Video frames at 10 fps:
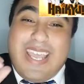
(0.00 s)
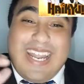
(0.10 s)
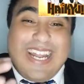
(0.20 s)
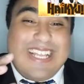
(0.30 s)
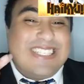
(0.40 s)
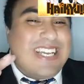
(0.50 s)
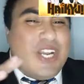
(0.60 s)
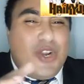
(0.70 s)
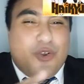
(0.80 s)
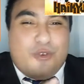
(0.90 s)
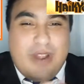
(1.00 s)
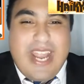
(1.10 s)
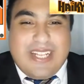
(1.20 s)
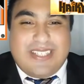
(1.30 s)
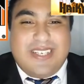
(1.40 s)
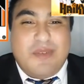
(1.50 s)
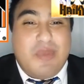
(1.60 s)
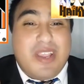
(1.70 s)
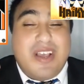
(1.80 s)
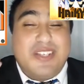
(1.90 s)
it is great
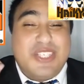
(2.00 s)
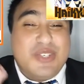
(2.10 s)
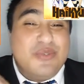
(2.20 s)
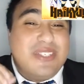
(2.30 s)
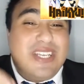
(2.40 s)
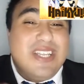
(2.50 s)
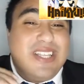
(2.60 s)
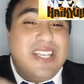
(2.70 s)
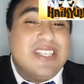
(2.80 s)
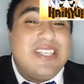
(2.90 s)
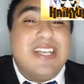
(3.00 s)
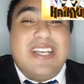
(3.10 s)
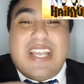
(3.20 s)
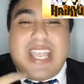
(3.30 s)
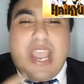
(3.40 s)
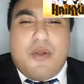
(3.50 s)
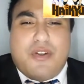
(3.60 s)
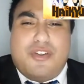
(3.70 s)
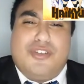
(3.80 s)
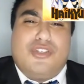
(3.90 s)
because you see these
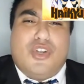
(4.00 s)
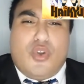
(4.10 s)
characters